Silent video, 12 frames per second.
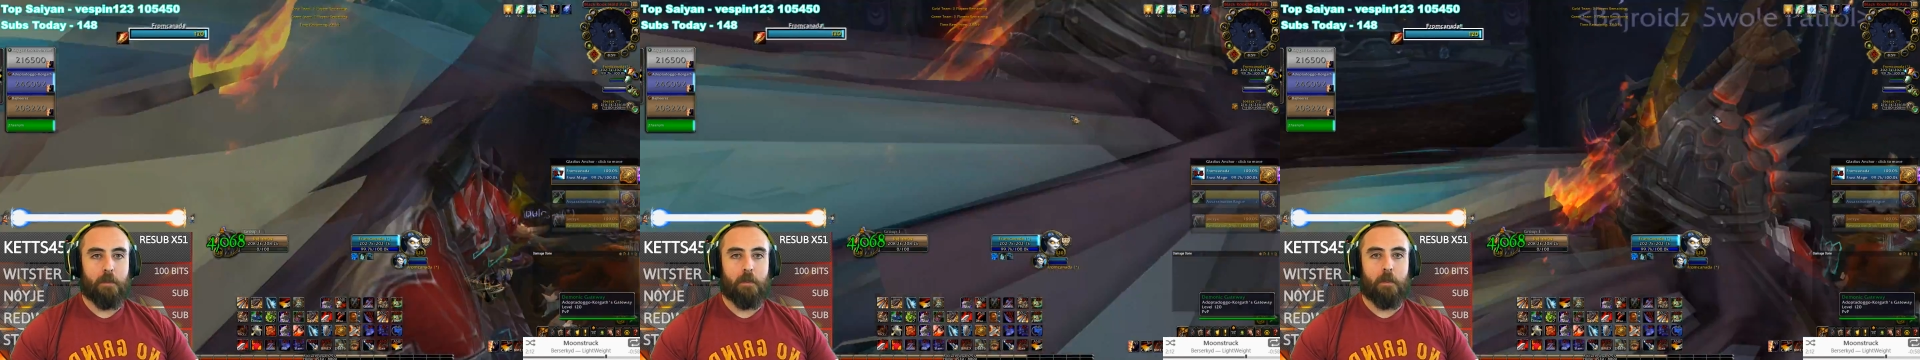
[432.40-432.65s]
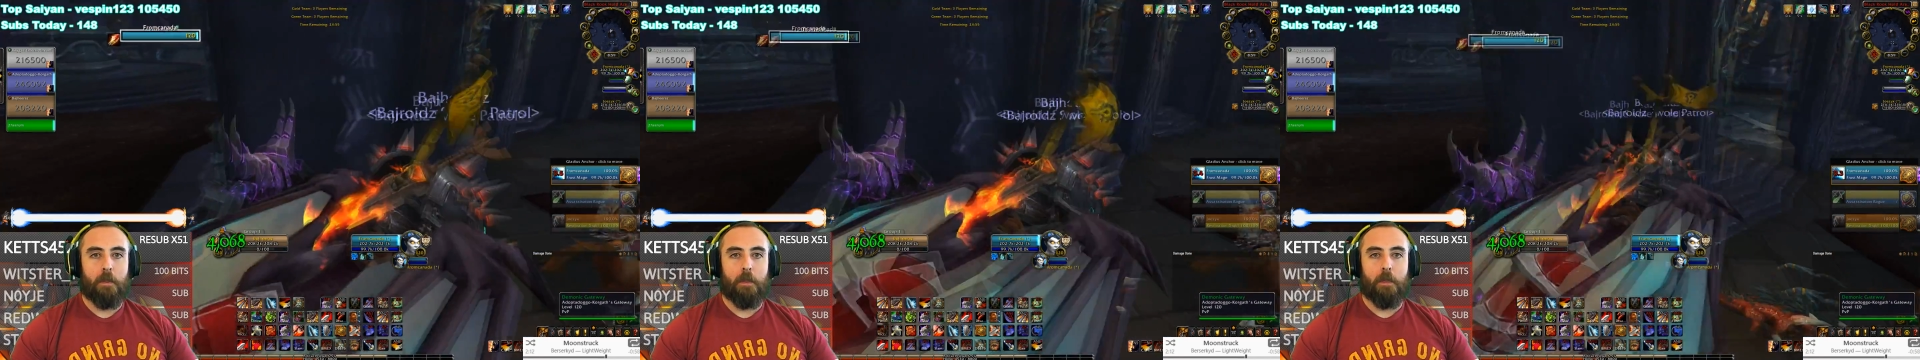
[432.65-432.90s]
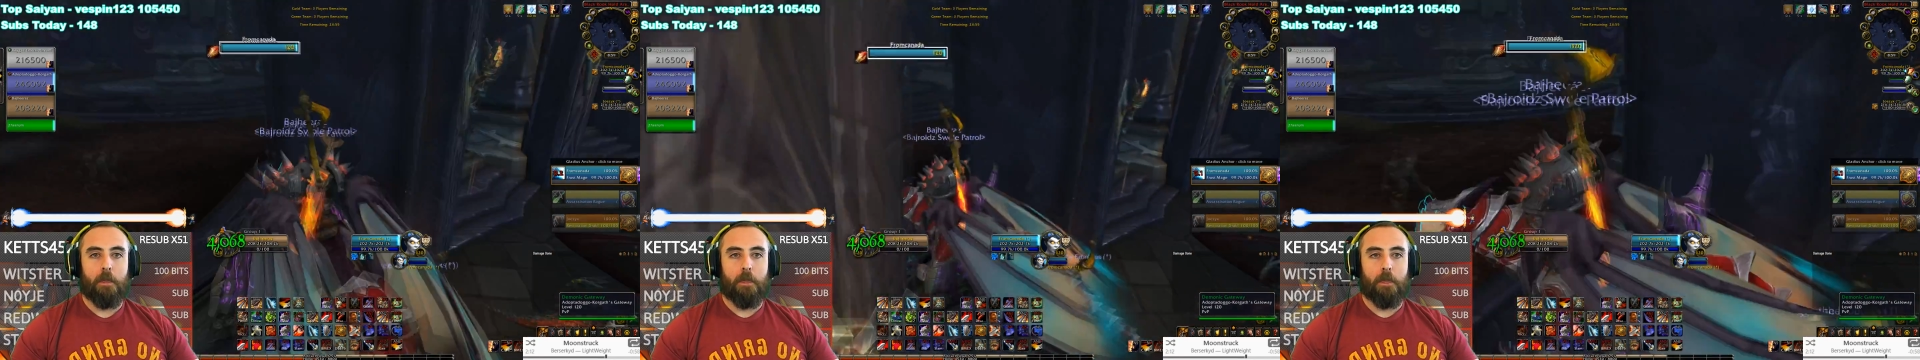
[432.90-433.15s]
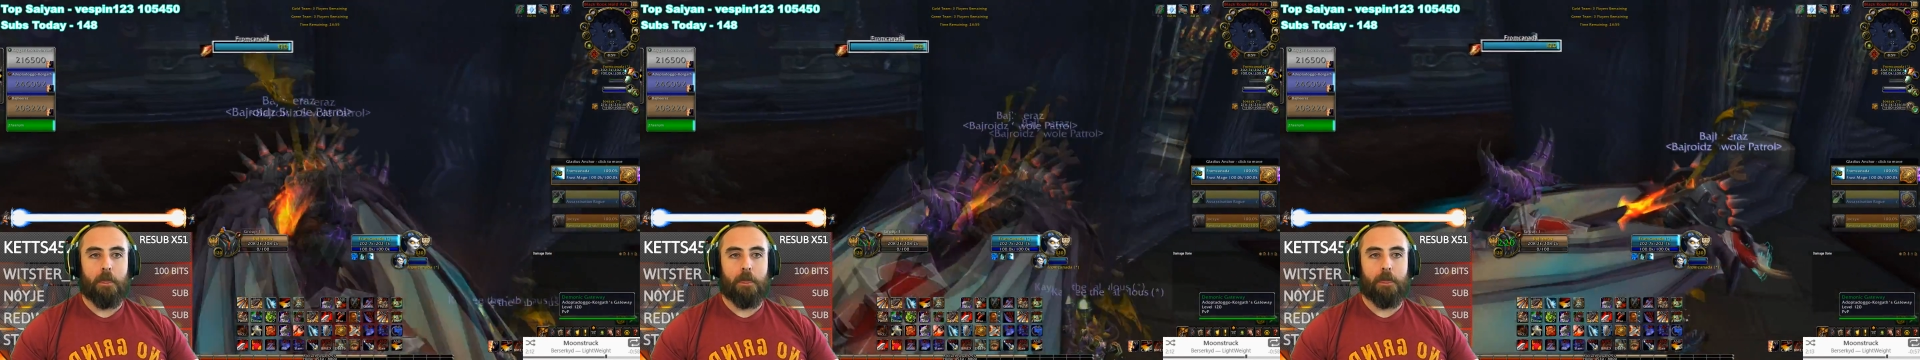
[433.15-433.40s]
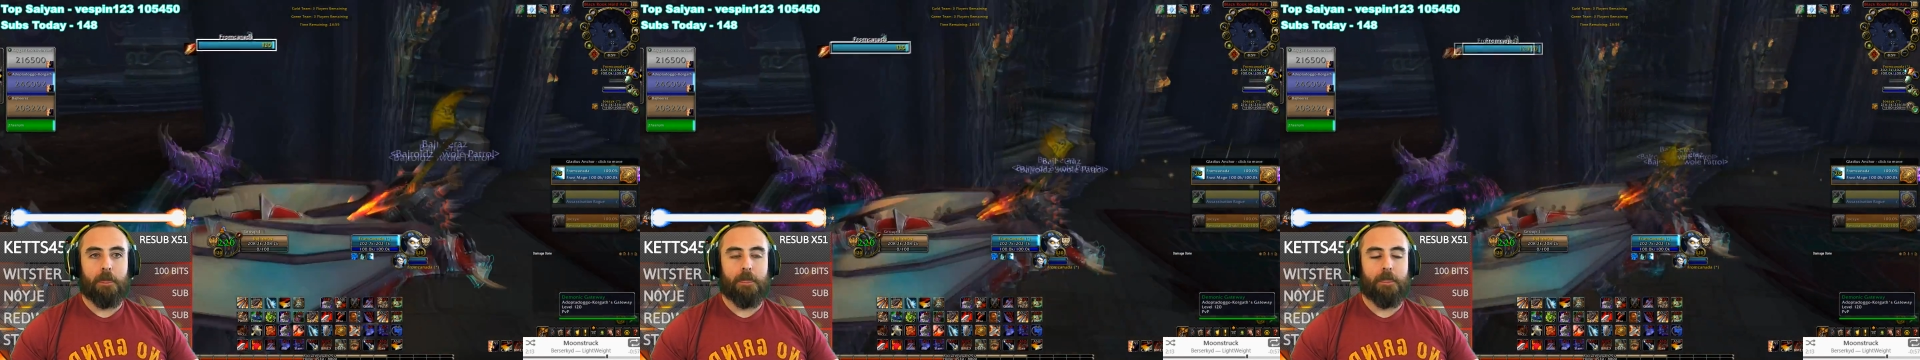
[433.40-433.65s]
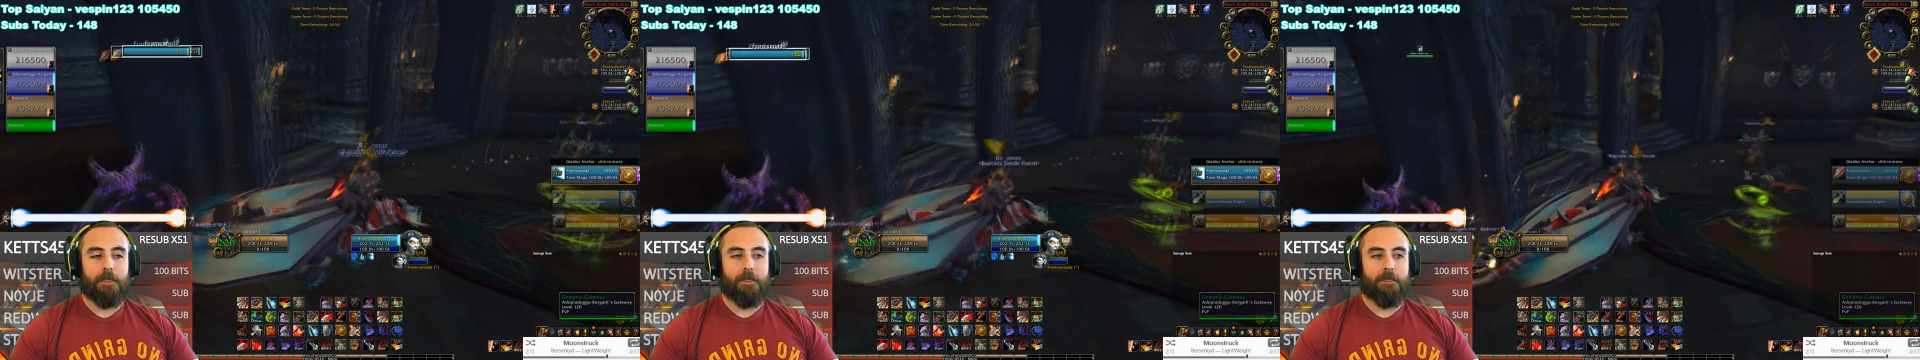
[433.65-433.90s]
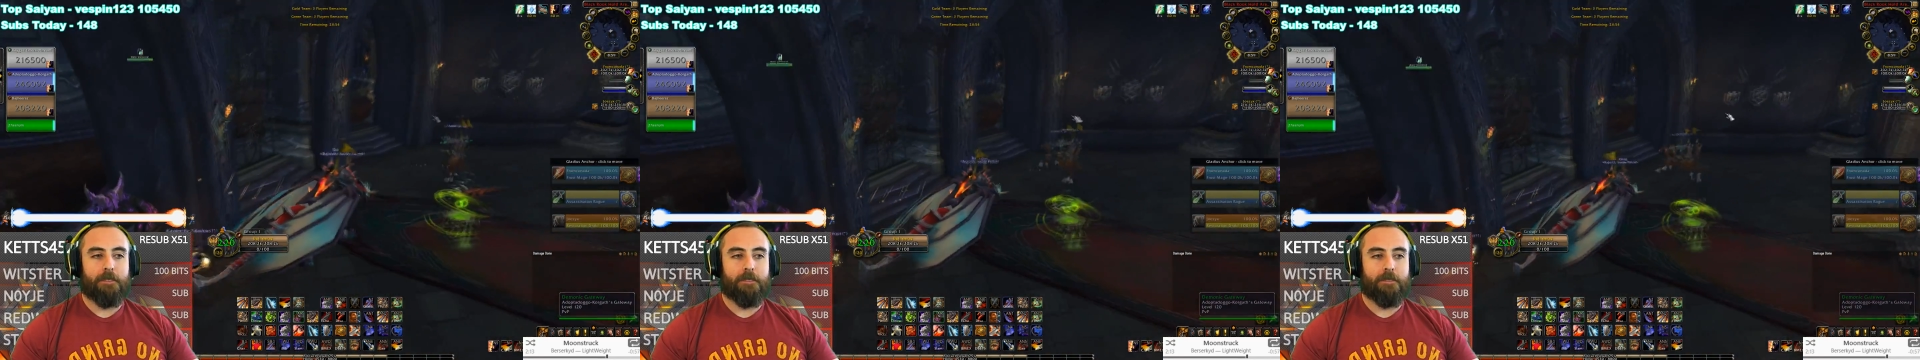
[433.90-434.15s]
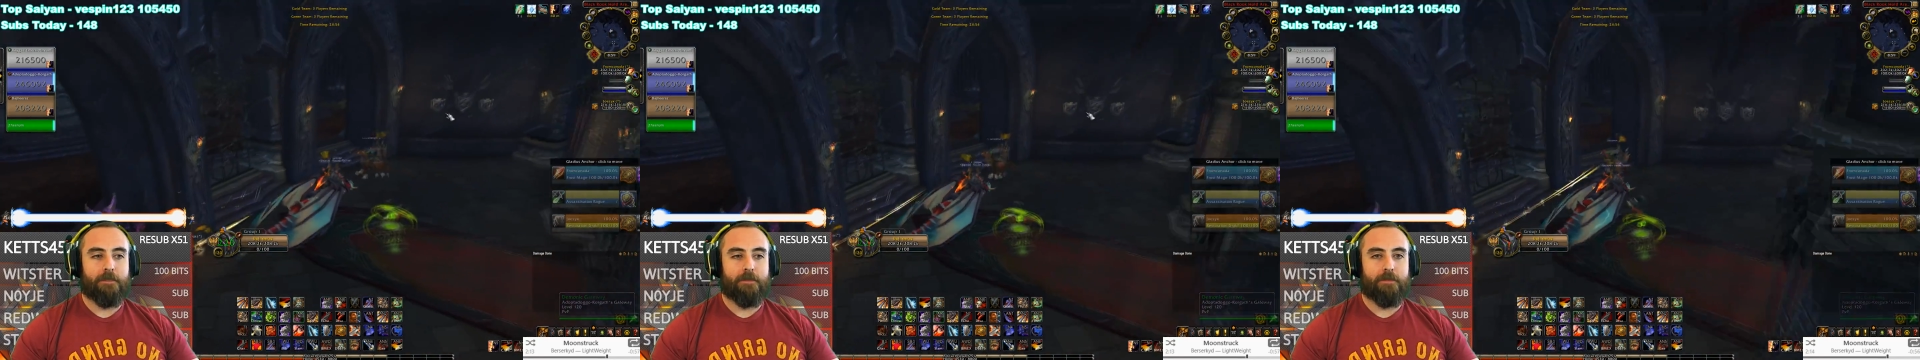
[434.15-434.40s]

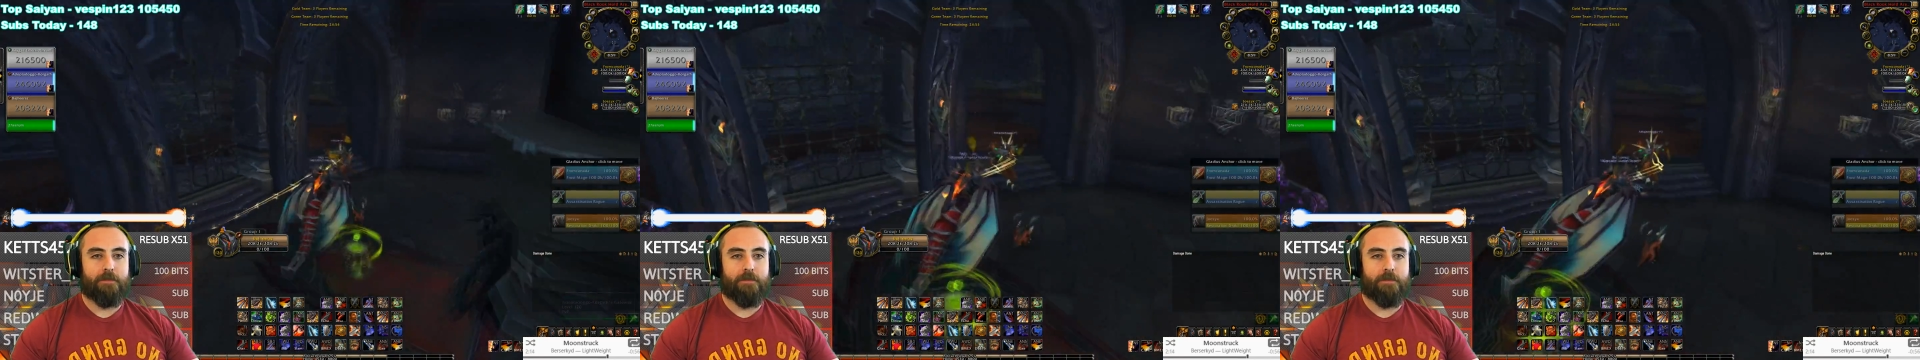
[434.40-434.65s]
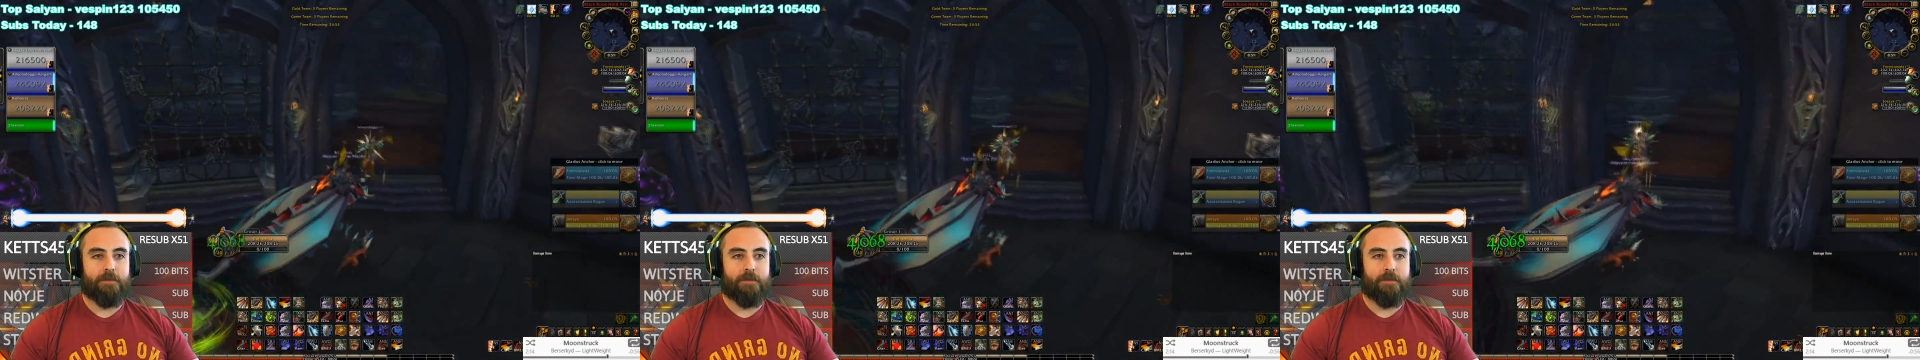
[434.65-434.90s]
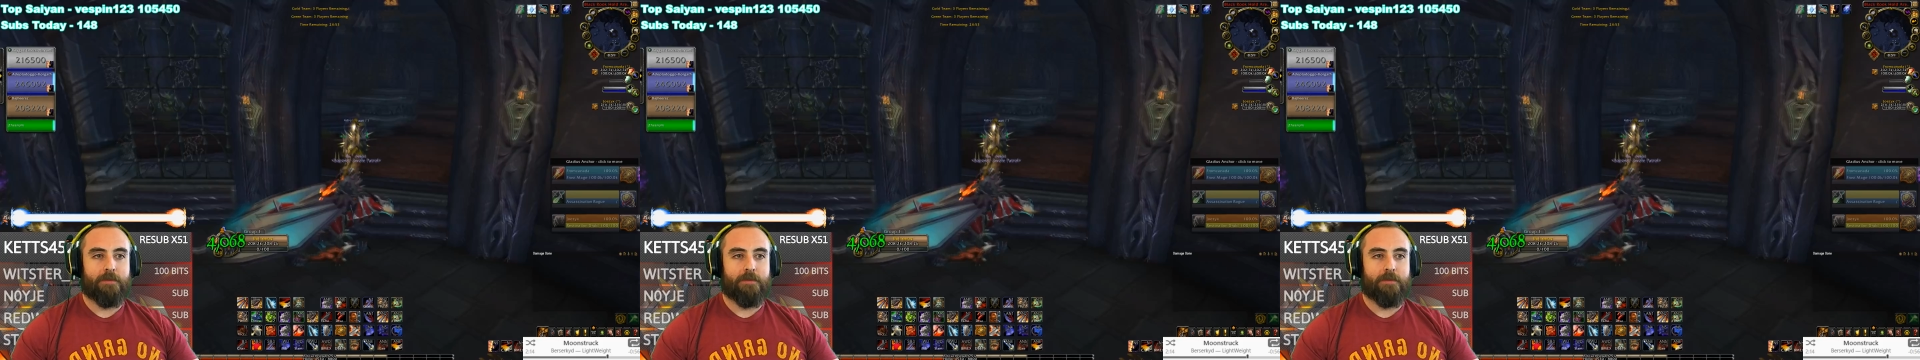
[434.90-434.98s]
(silence)